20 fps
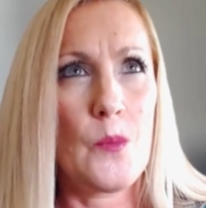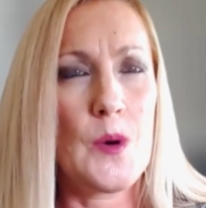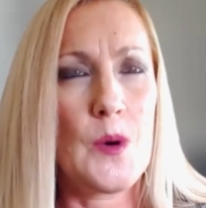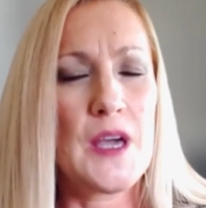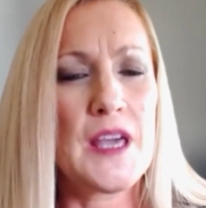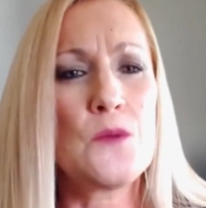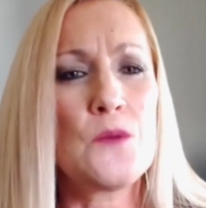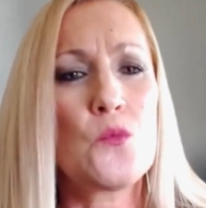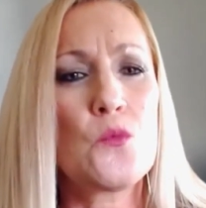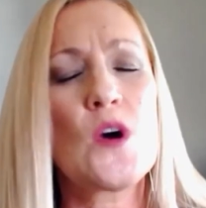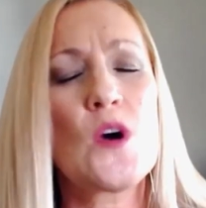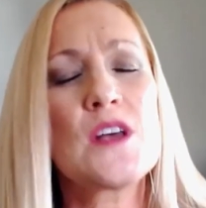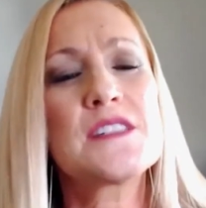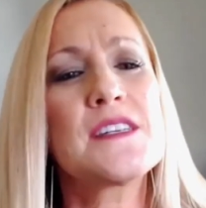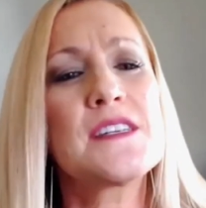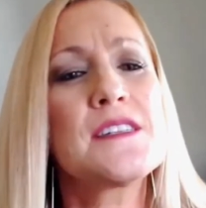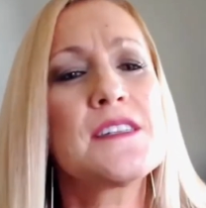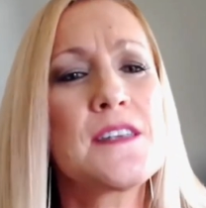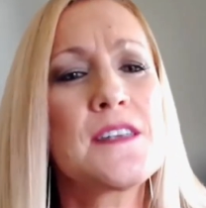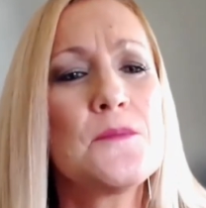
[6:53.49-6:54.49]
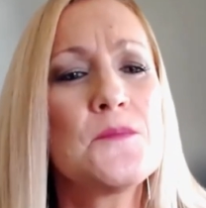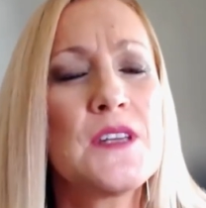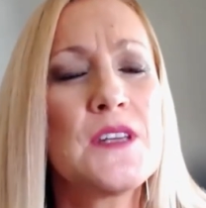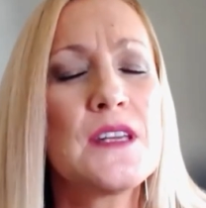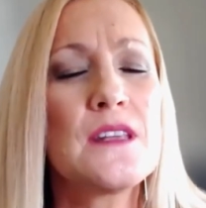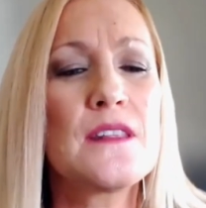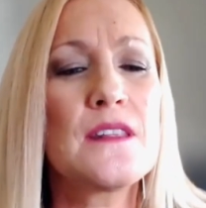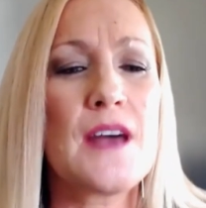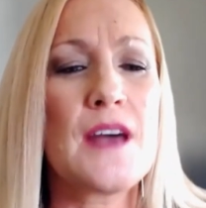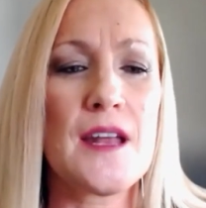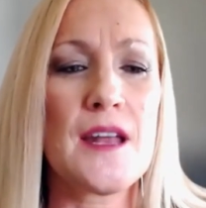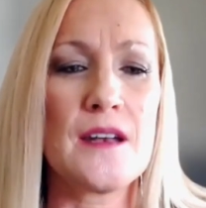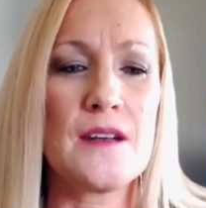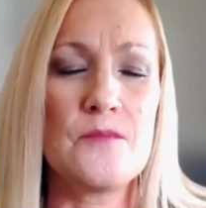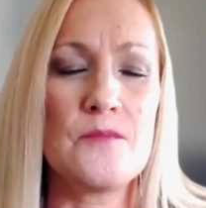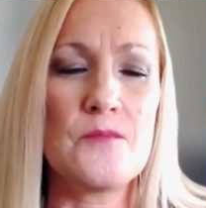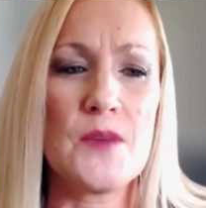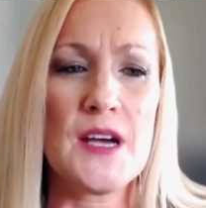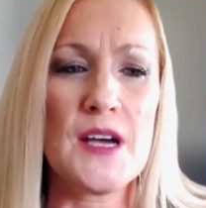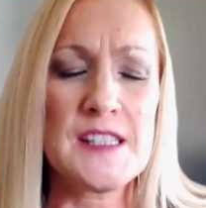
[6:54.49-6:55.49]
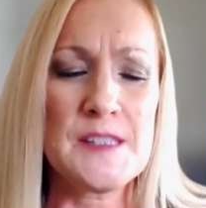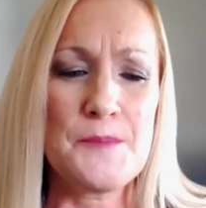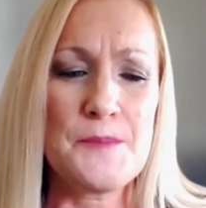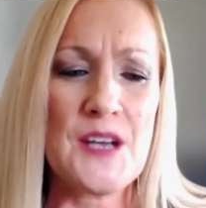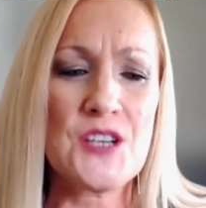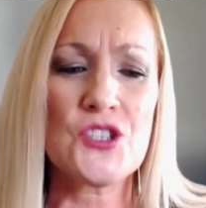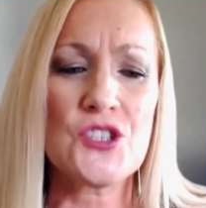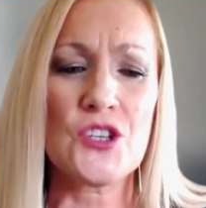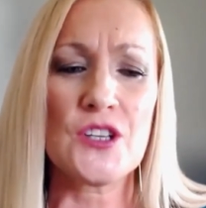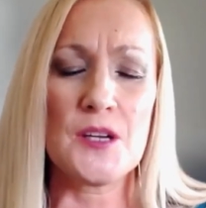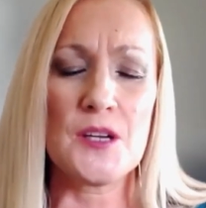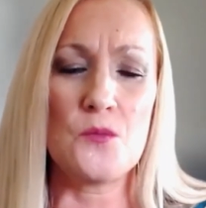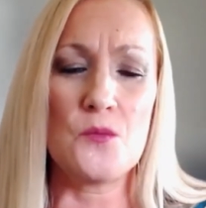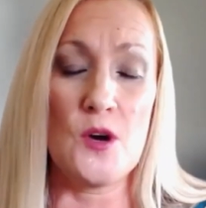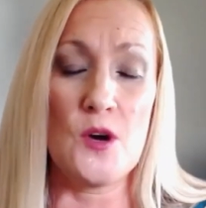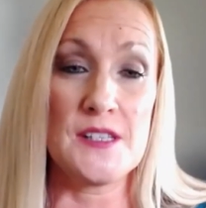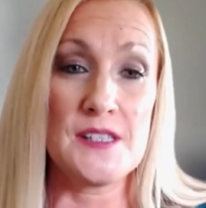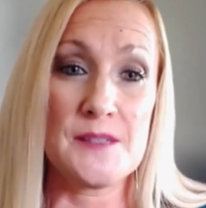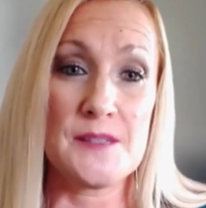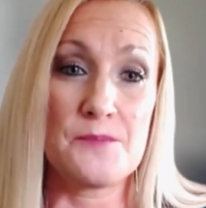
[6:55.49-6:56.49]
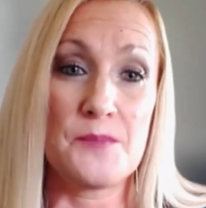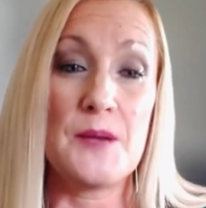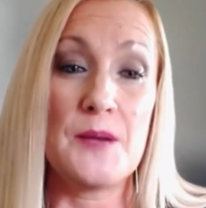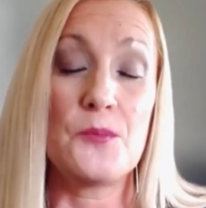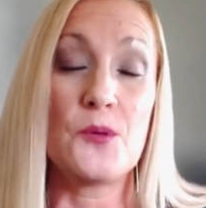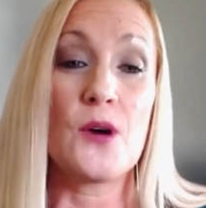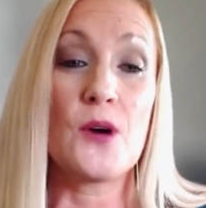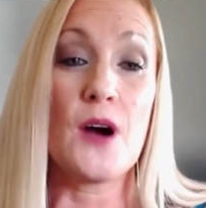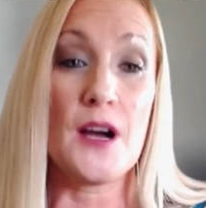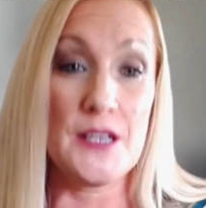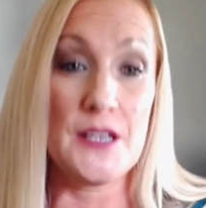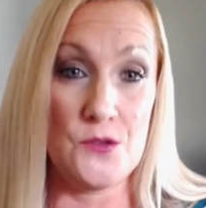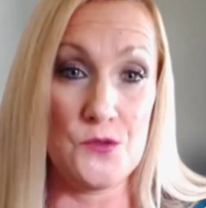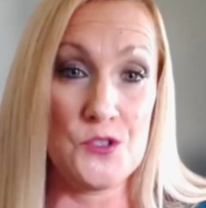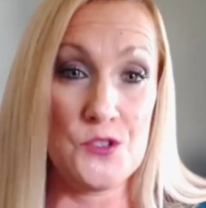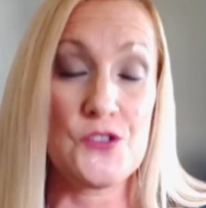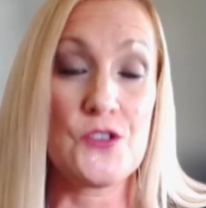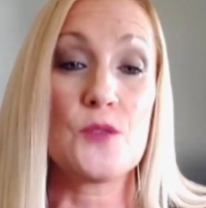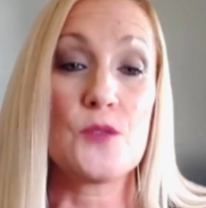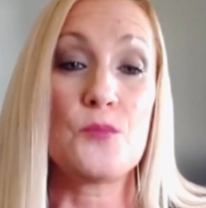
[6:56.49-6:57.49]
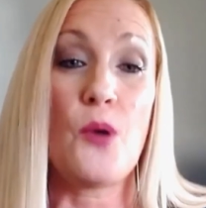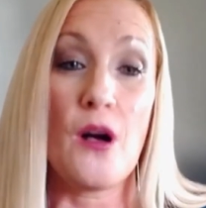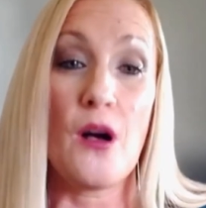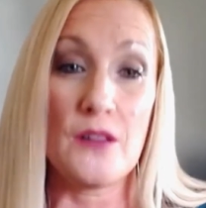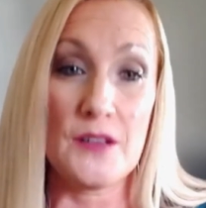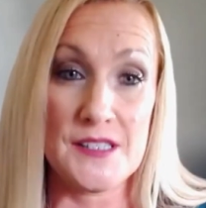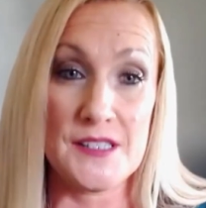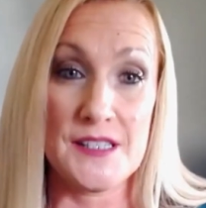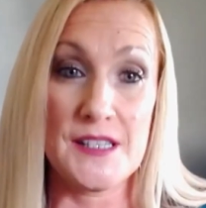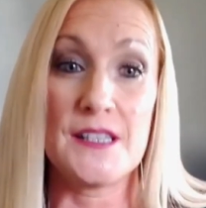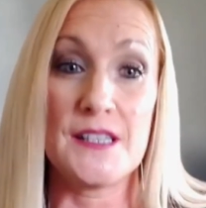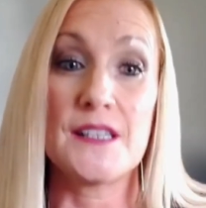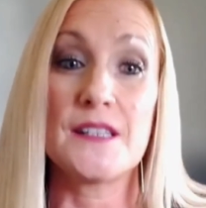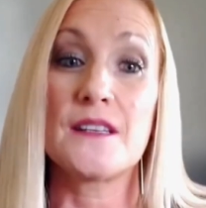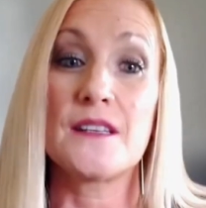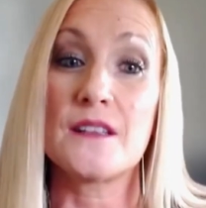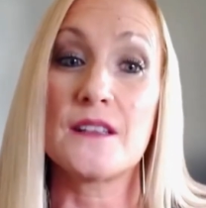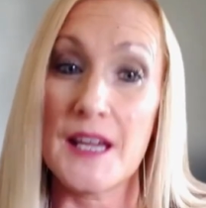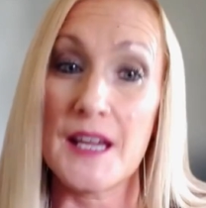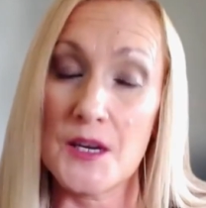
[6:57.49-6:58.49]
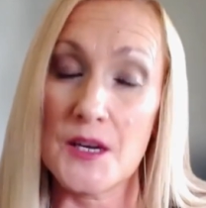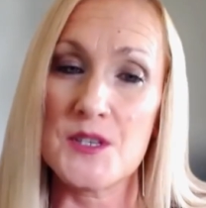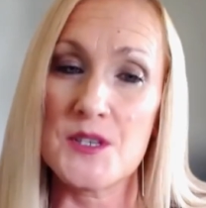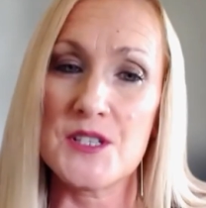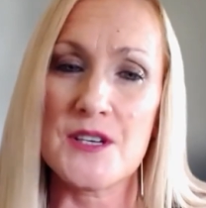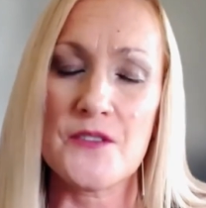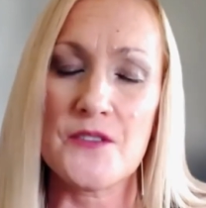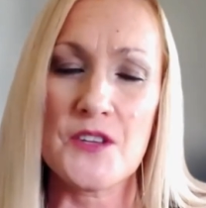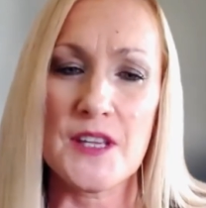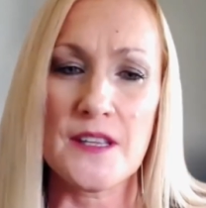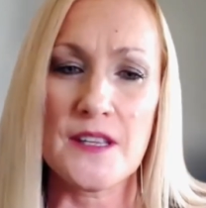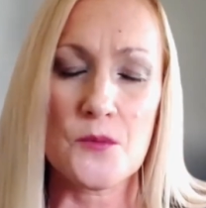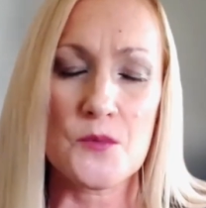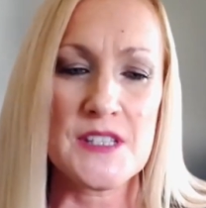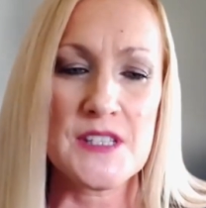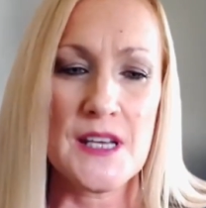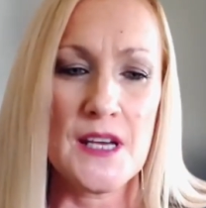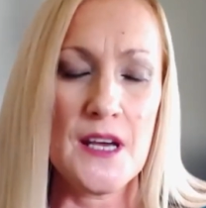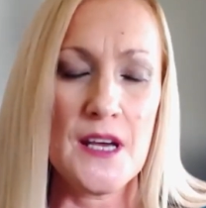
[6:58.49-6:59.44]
it wasn't something that, especially once people got used to the policy and the language and everything, that was